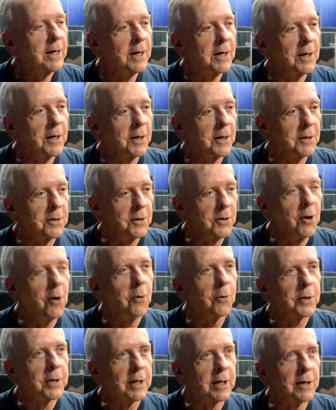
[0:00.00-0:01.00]
a
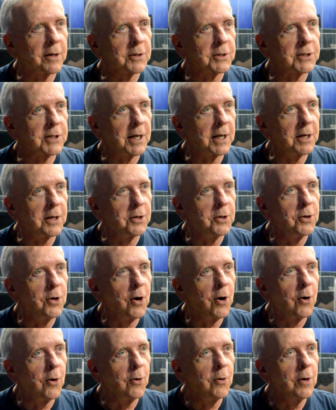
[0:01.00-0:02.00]
note. It'll say
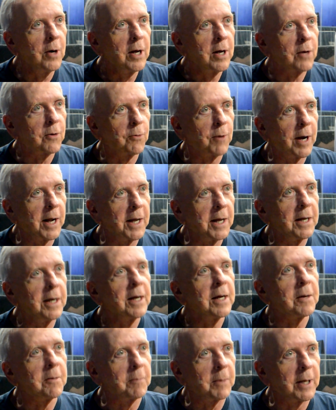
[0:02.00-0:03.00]
do, re,
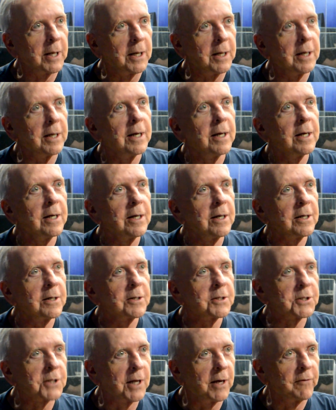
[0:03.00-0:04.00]
mi,
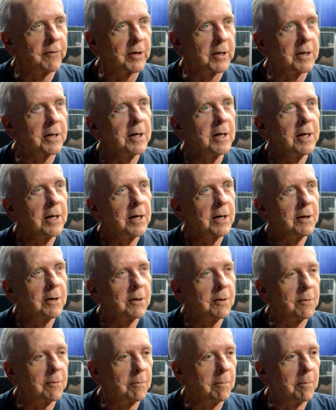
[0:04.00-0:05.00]
7,
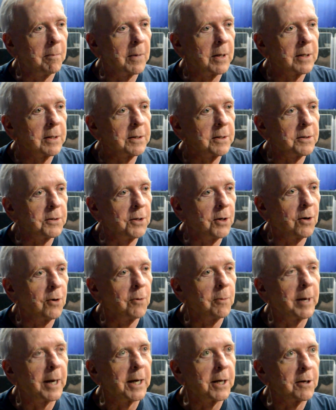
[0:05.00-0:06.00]
do
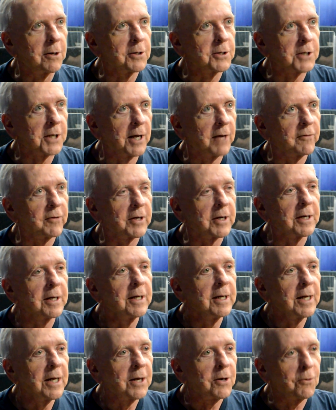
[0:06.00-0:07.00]
minor 7,
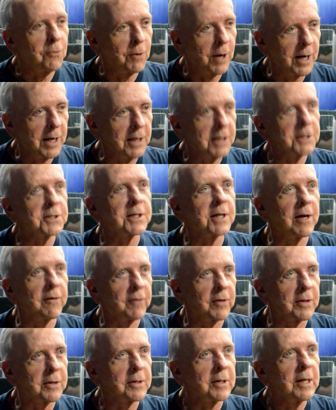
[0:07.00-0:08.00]
re
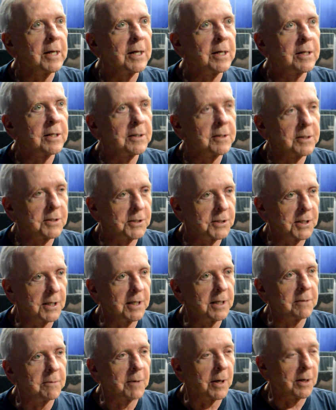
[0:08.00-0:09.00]
7,
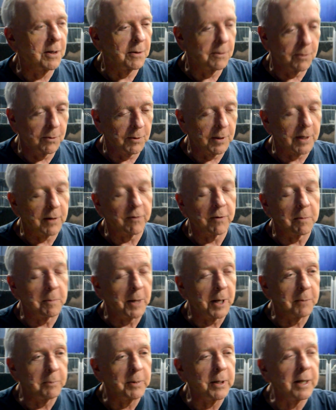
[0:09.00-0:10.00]
C, whatever it
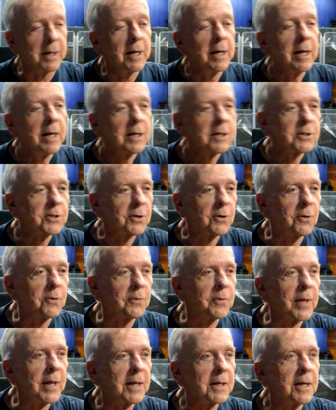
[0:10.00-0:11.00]
might be. So
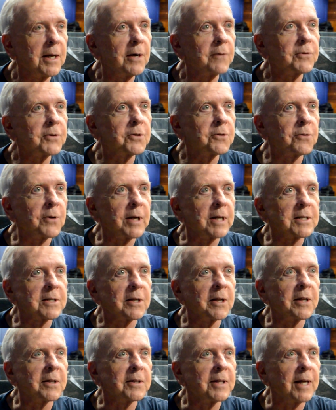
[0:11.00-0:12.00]
that you have to
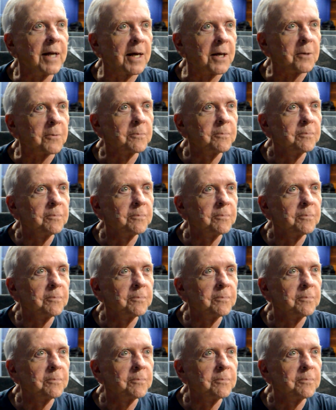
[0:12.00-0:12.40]
translate that.